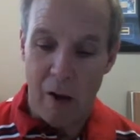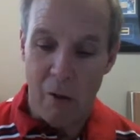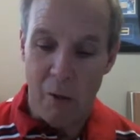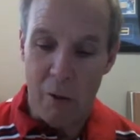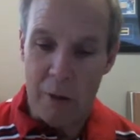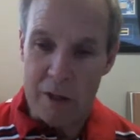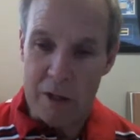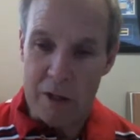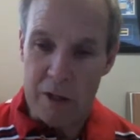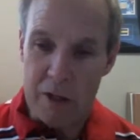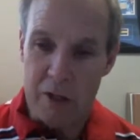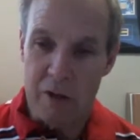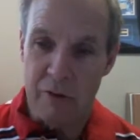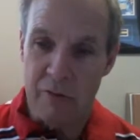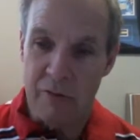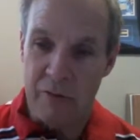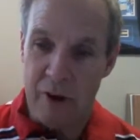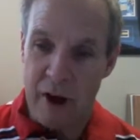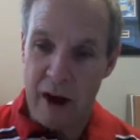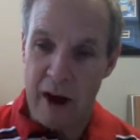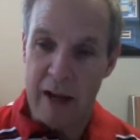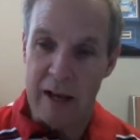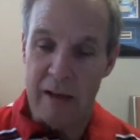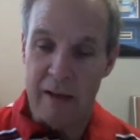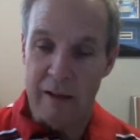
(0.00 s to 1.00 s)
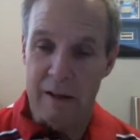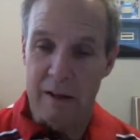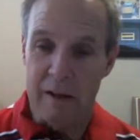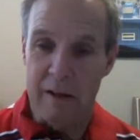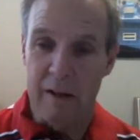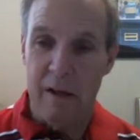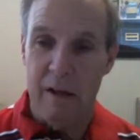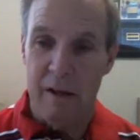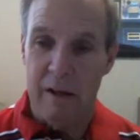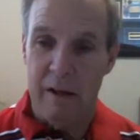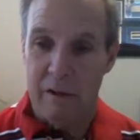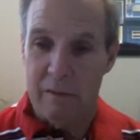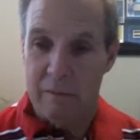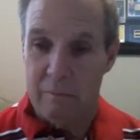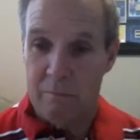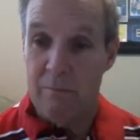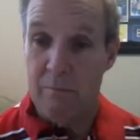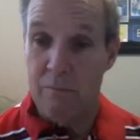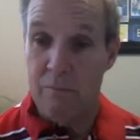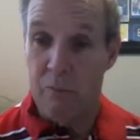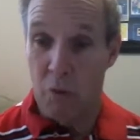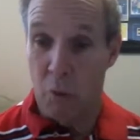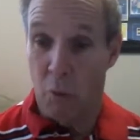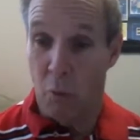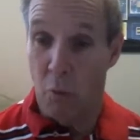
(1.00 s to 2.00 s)
which divided
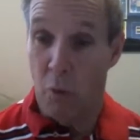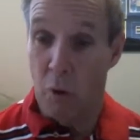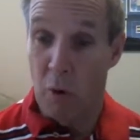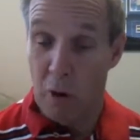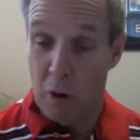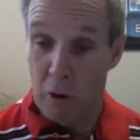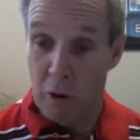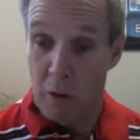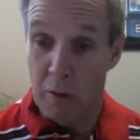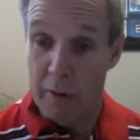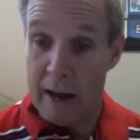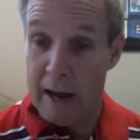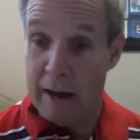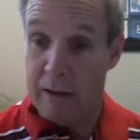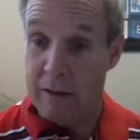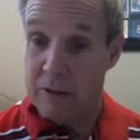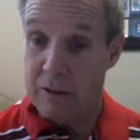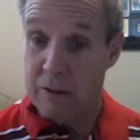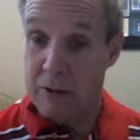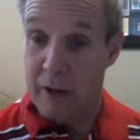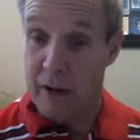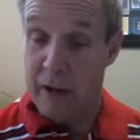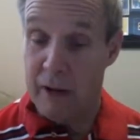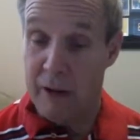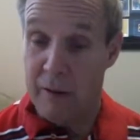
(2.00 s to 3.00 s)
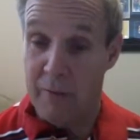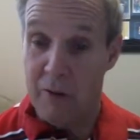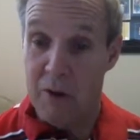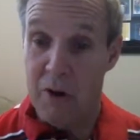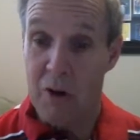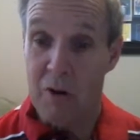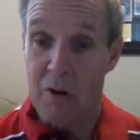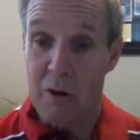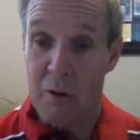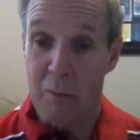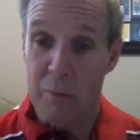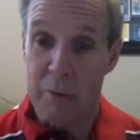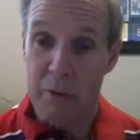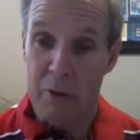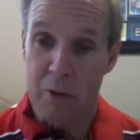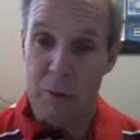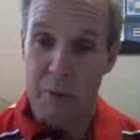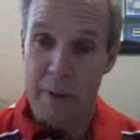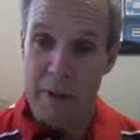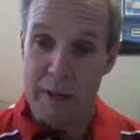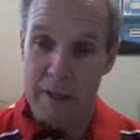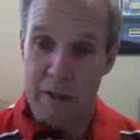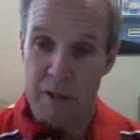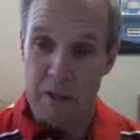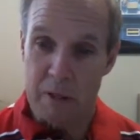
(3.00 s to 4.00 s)
the world outside of Europe
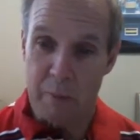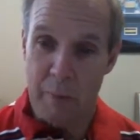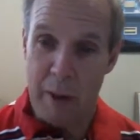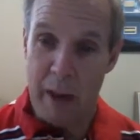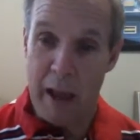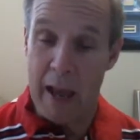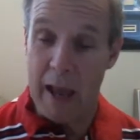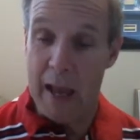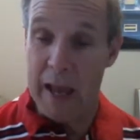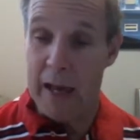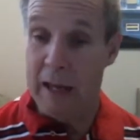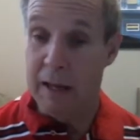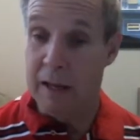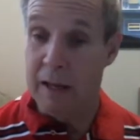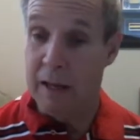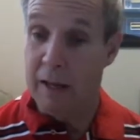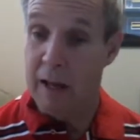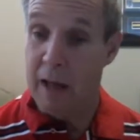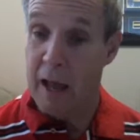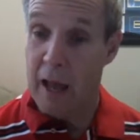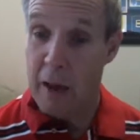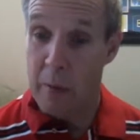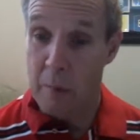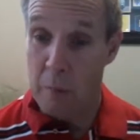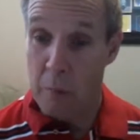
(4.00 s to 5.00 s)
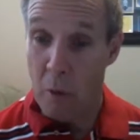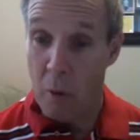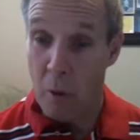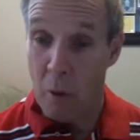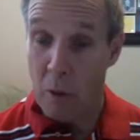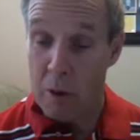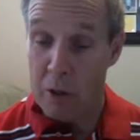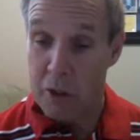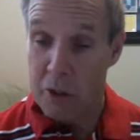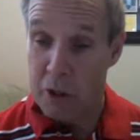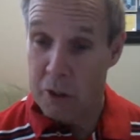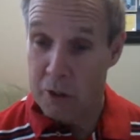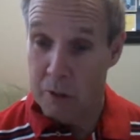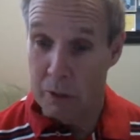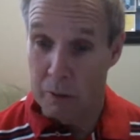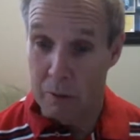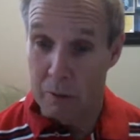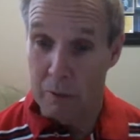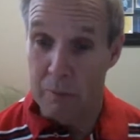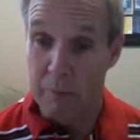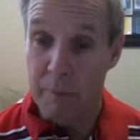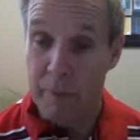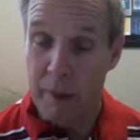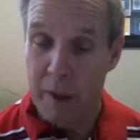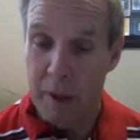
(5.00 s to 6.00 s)
between Spain and
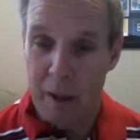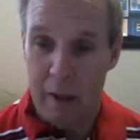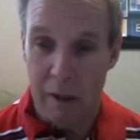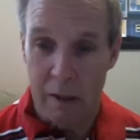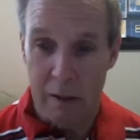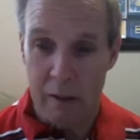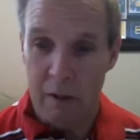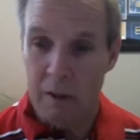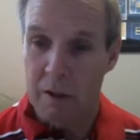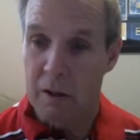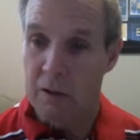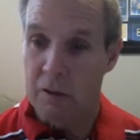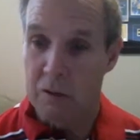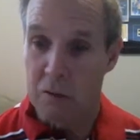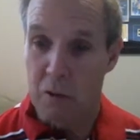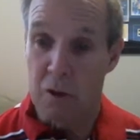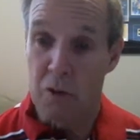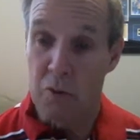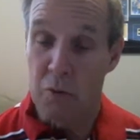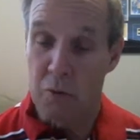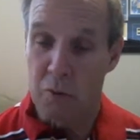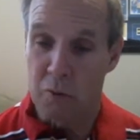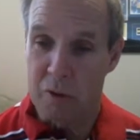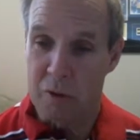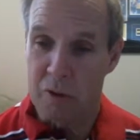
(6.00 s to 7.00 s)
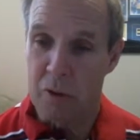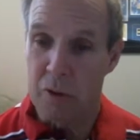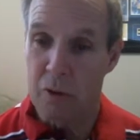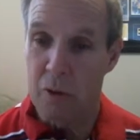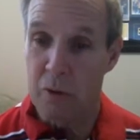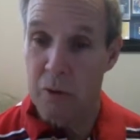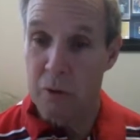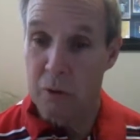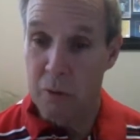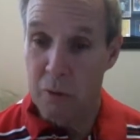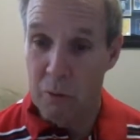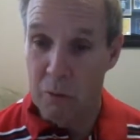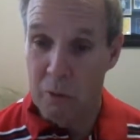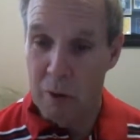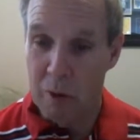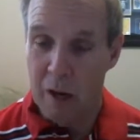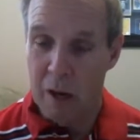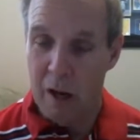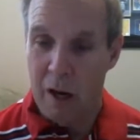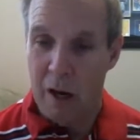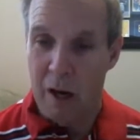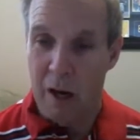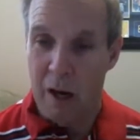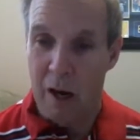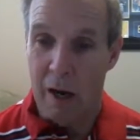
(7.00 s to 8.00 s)
Portugal, because those were the two
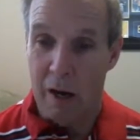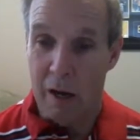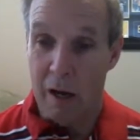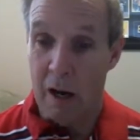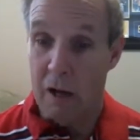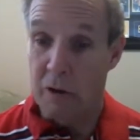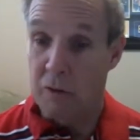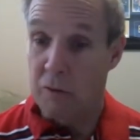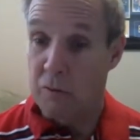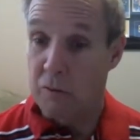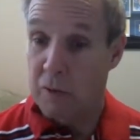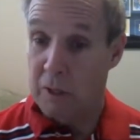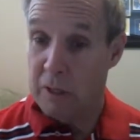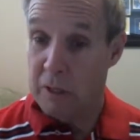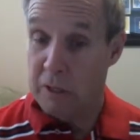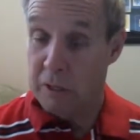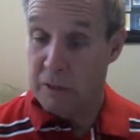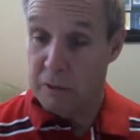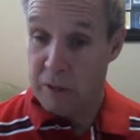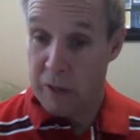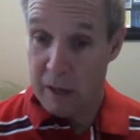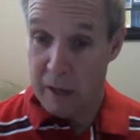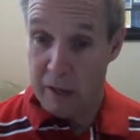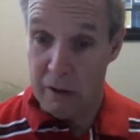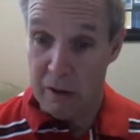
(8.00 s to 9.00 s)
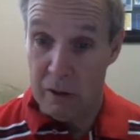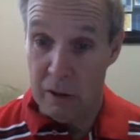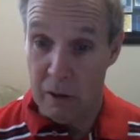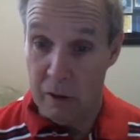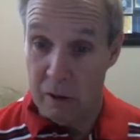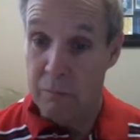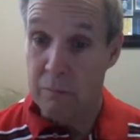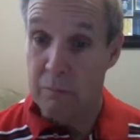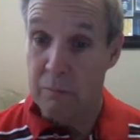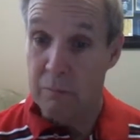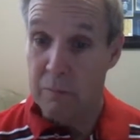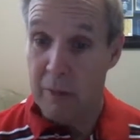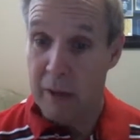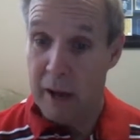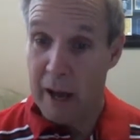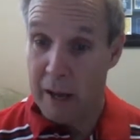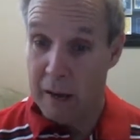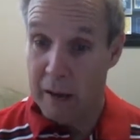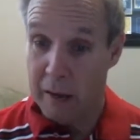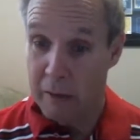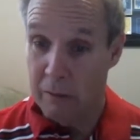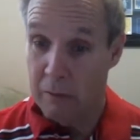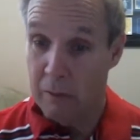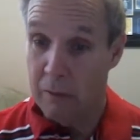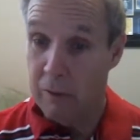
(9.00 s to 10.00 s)
countries that had
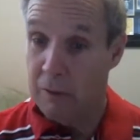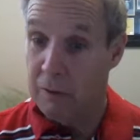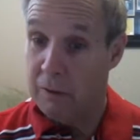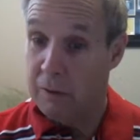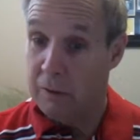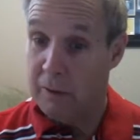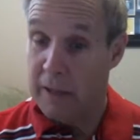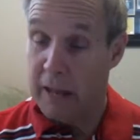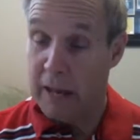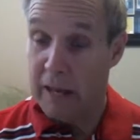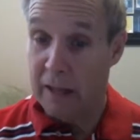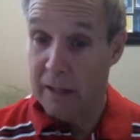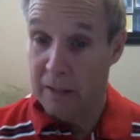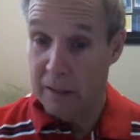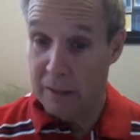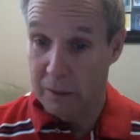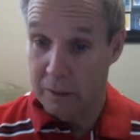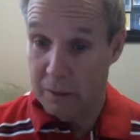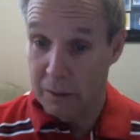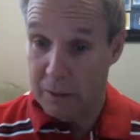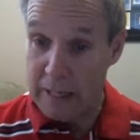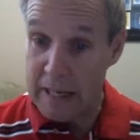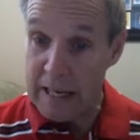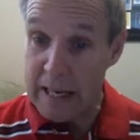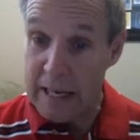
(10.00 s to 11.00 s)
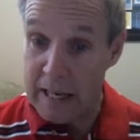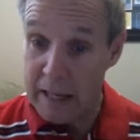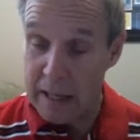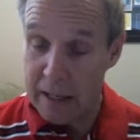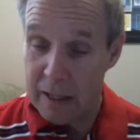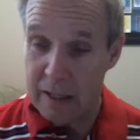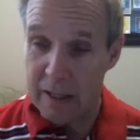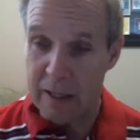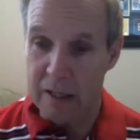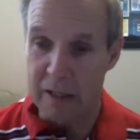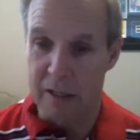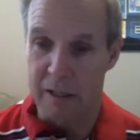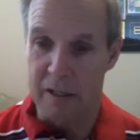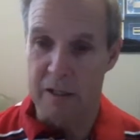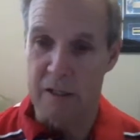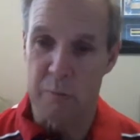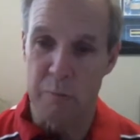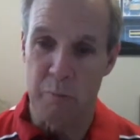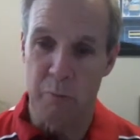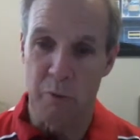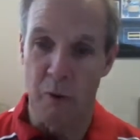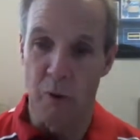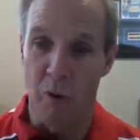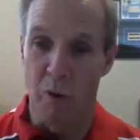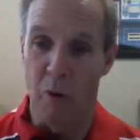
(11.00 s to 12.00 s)
taken the lead in
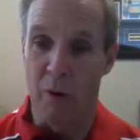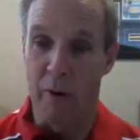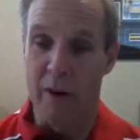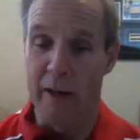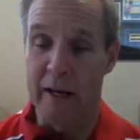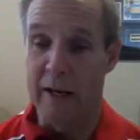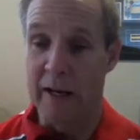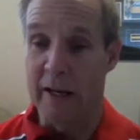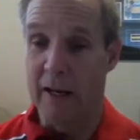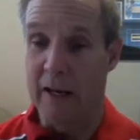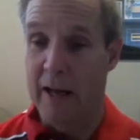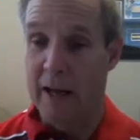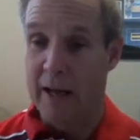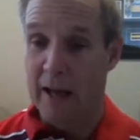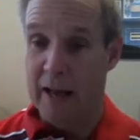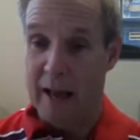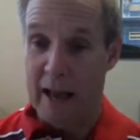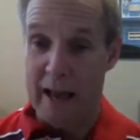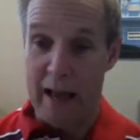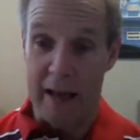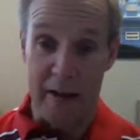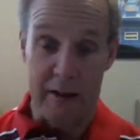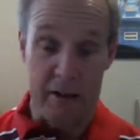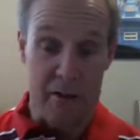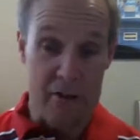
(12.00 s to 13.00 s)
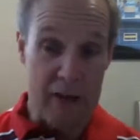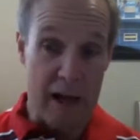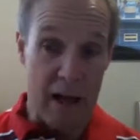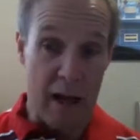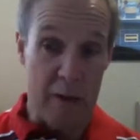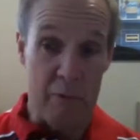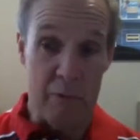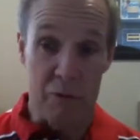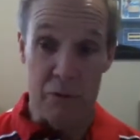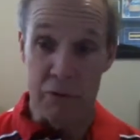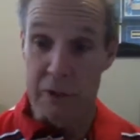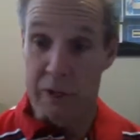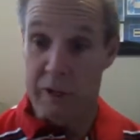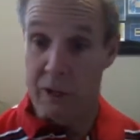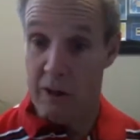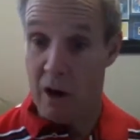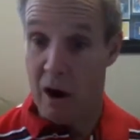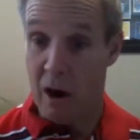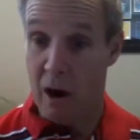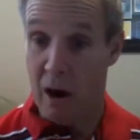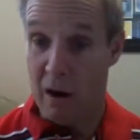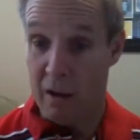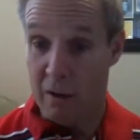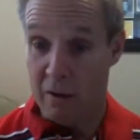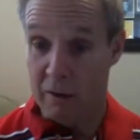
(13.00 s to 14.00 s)
exploring and establishing
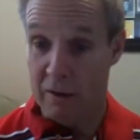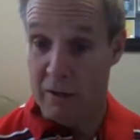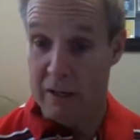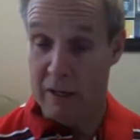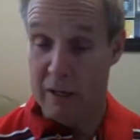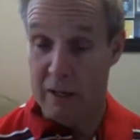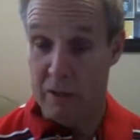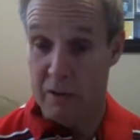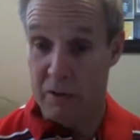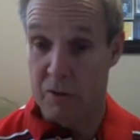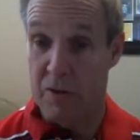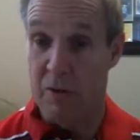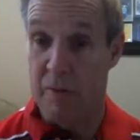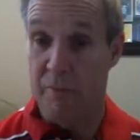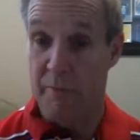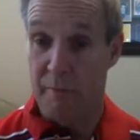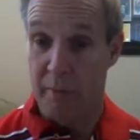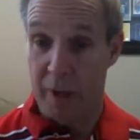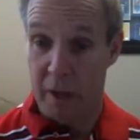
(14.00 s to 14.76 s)
colonies